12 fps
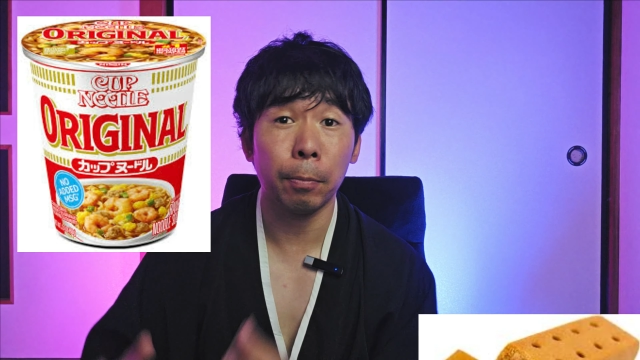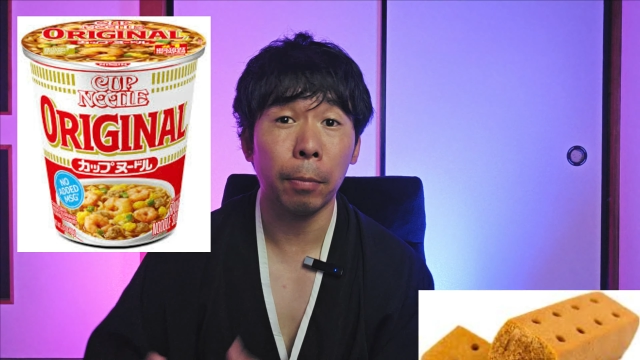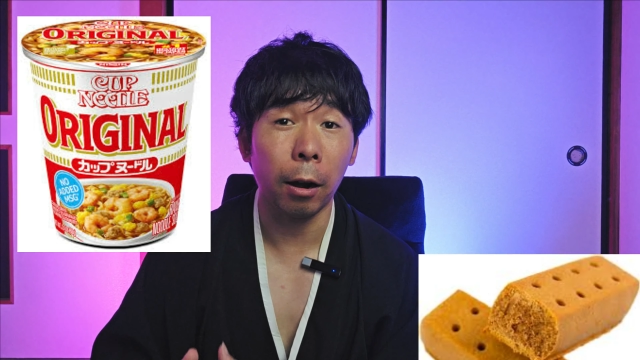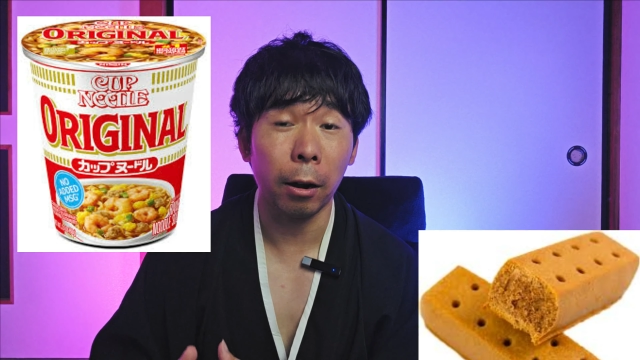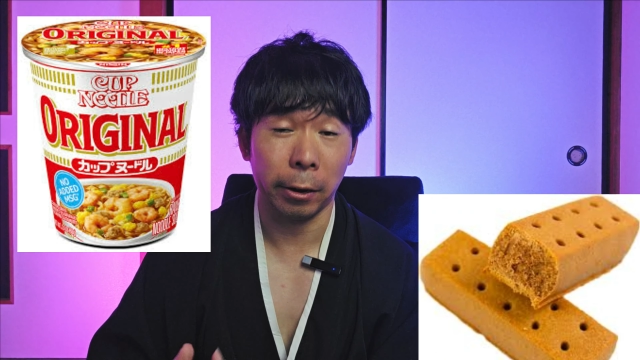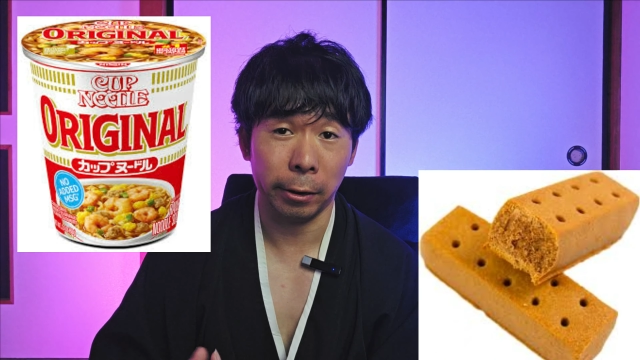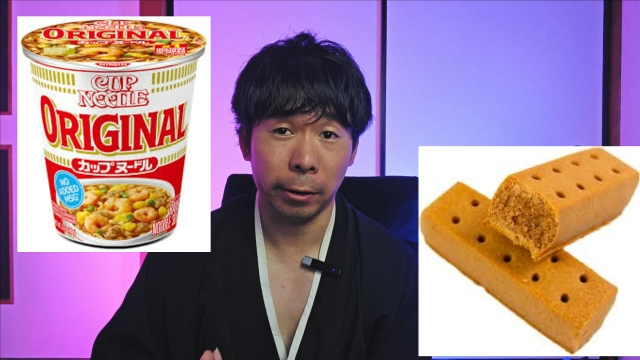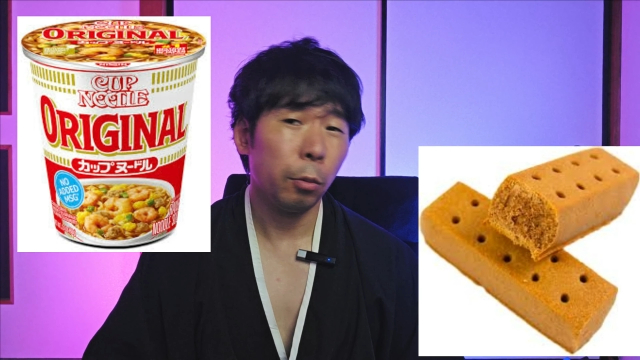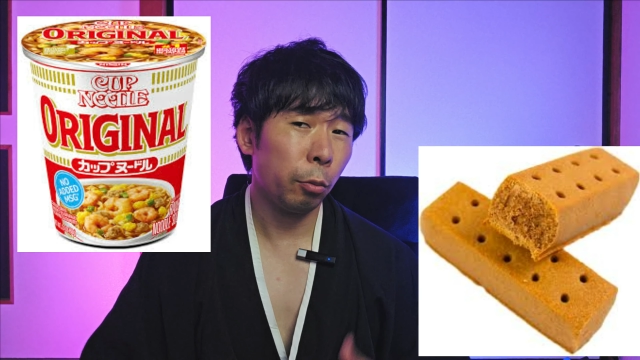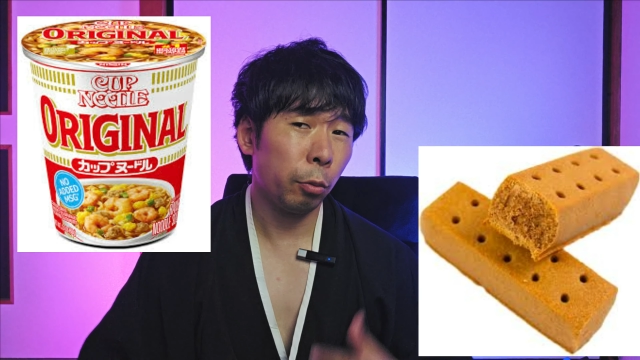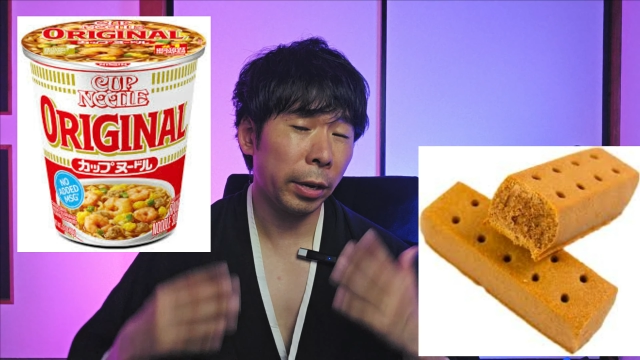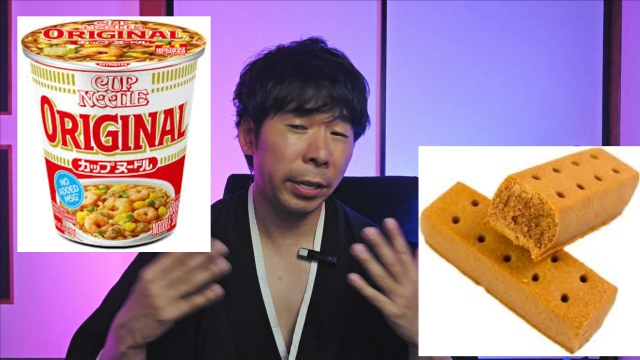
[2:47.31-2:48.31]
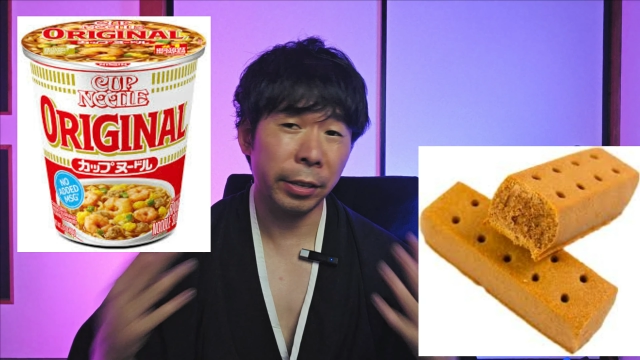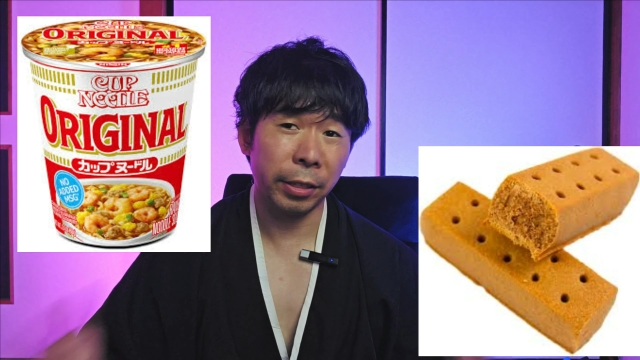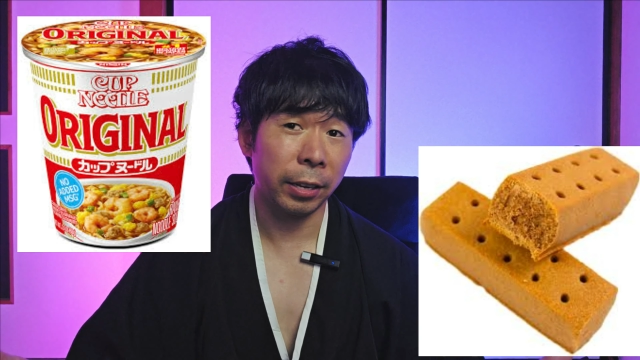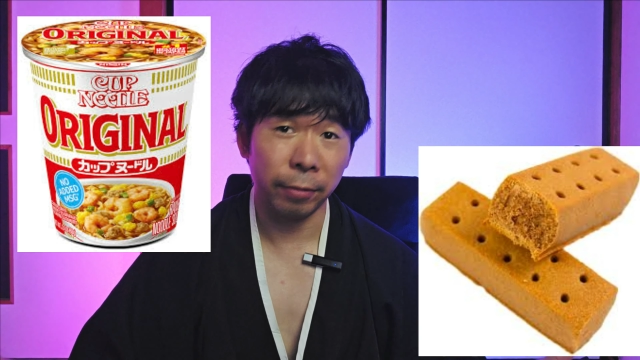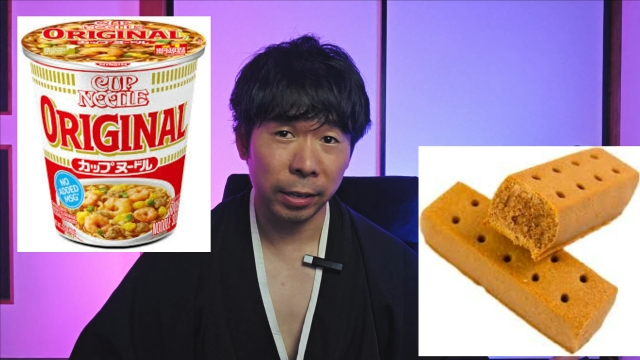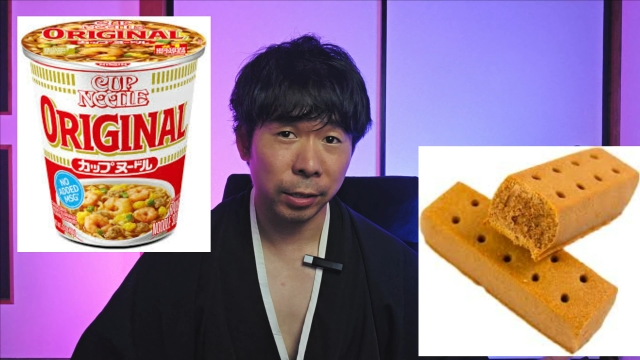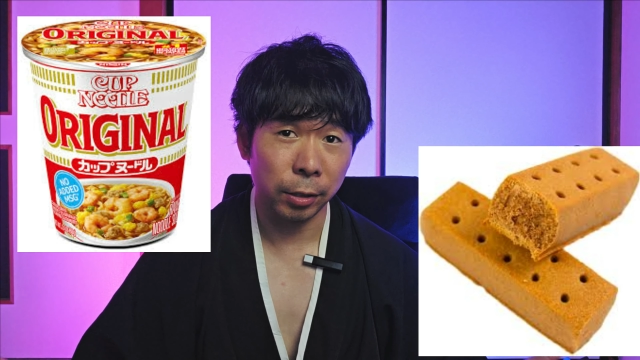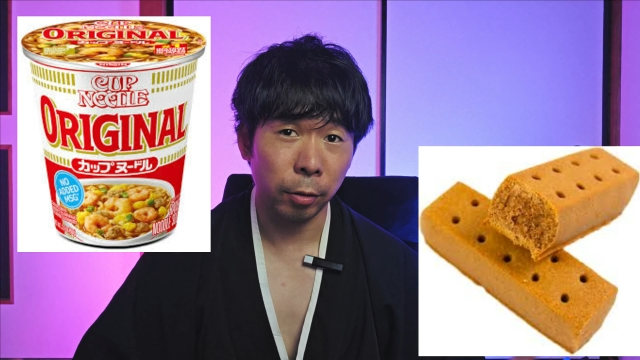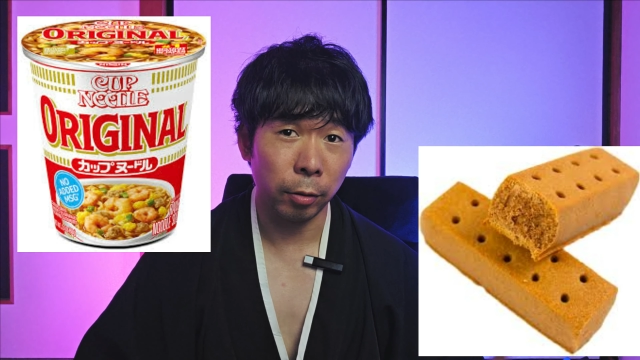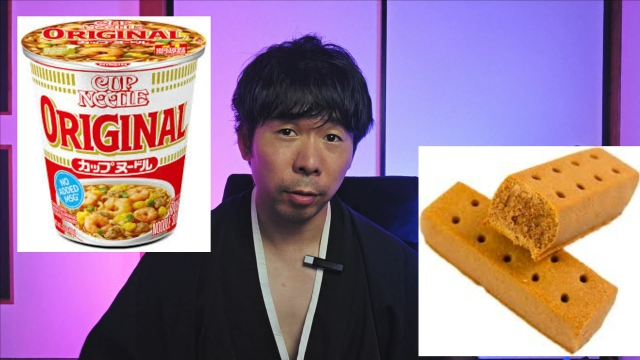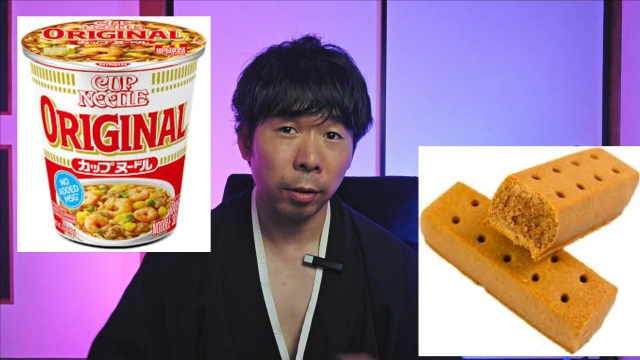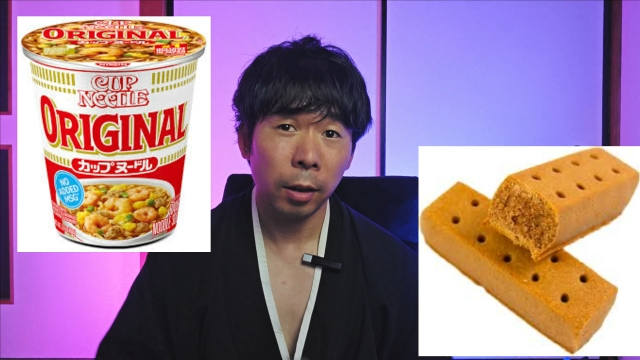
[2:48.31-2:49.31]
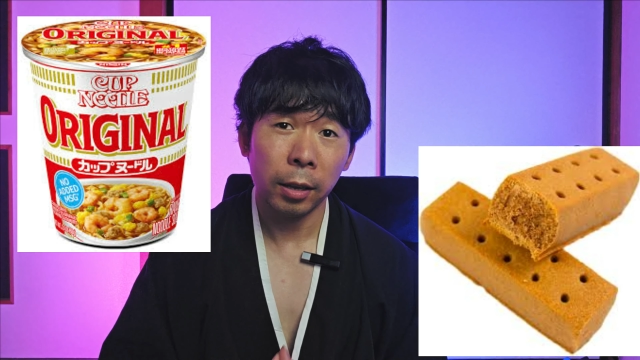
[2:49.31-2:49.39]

bar. What do you think of this though?